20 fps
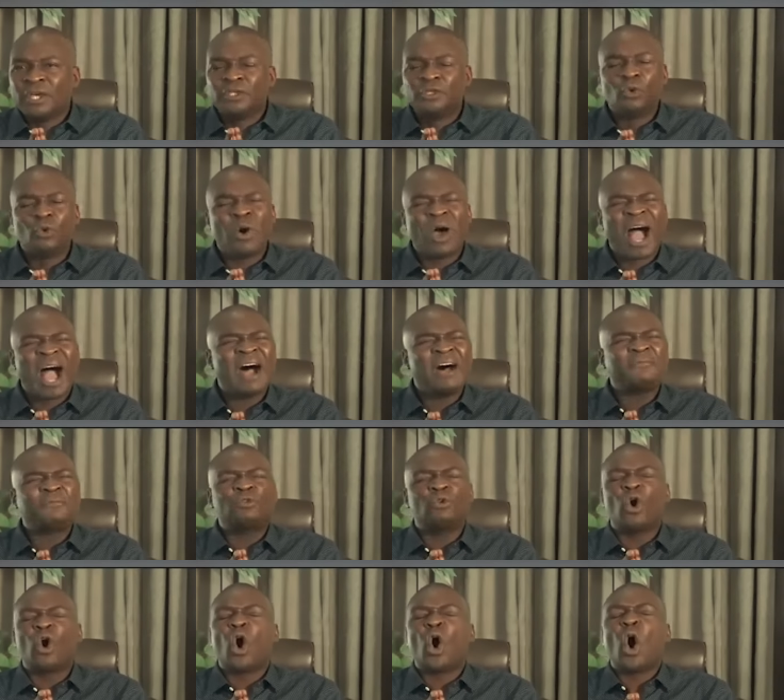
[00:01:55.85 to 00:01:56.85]
You
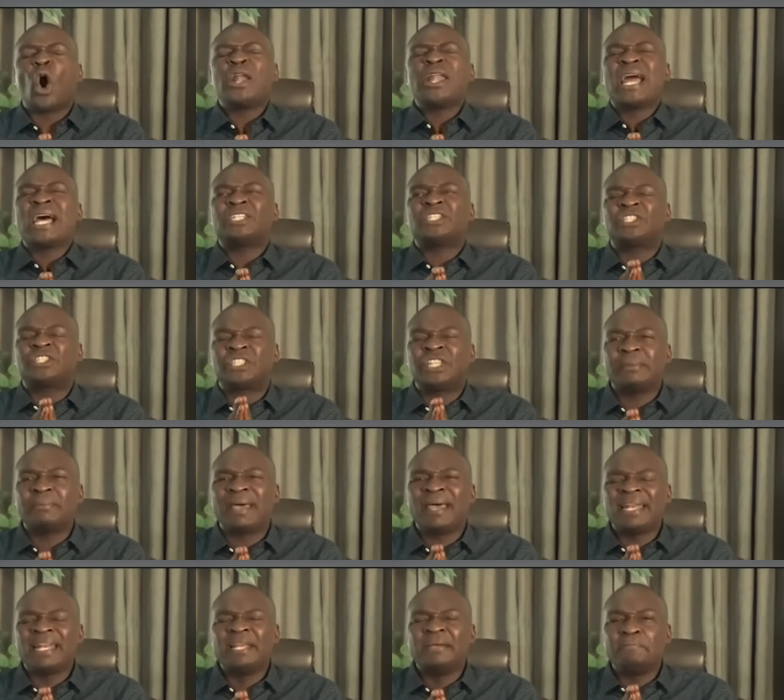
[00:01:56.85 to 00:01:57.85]
have to
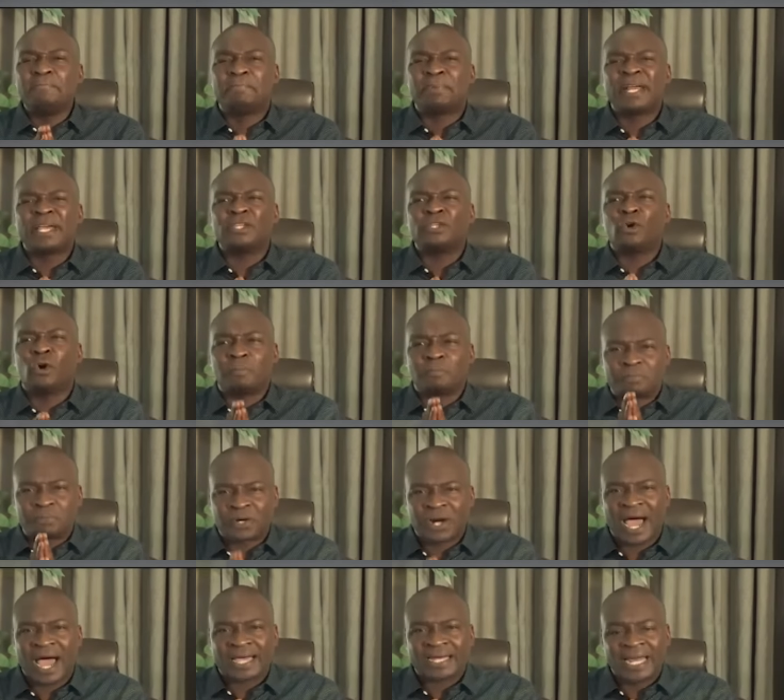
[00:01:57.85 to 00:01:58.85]
unashamedly break your
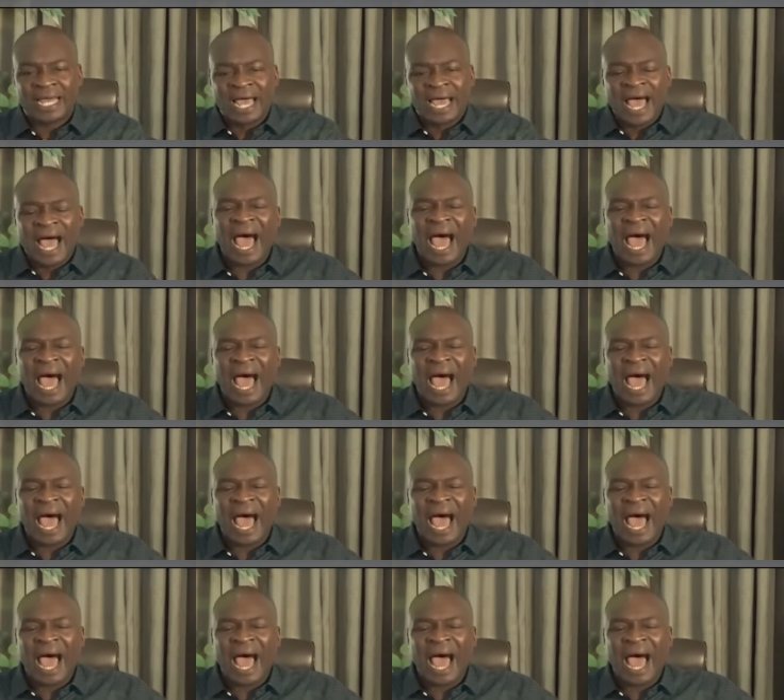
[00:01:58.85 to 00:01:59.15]
pride